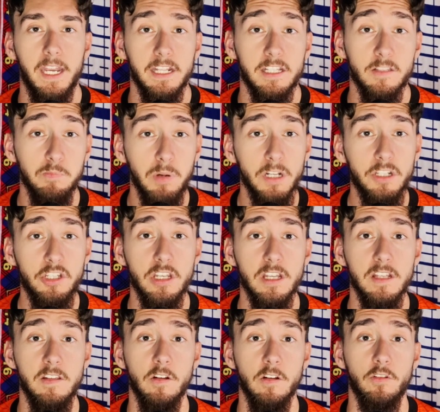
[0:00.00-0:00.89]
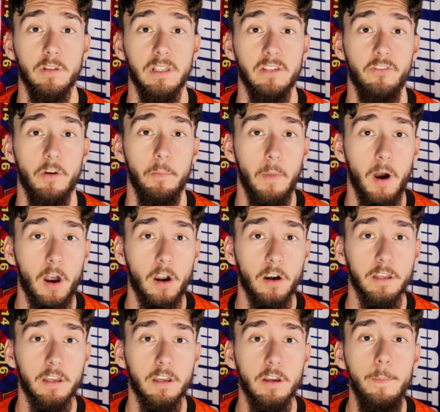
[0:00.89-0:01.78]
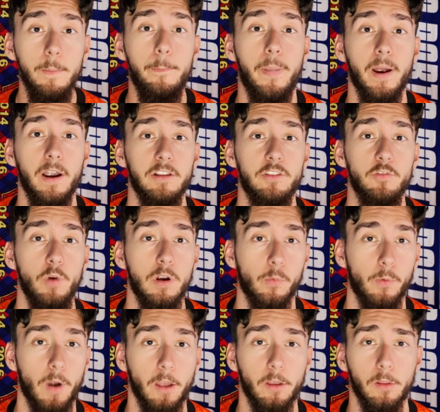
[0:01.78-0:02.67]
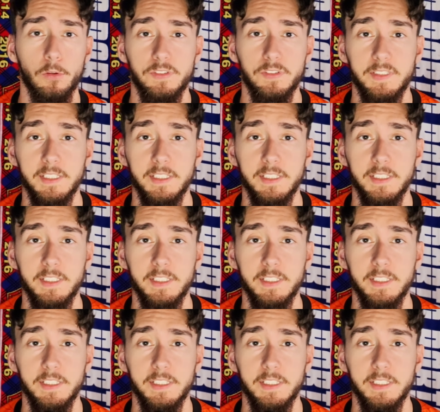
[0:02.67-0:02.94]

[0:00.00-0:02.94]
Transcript: and it's much easier to leave a mark compared to a regular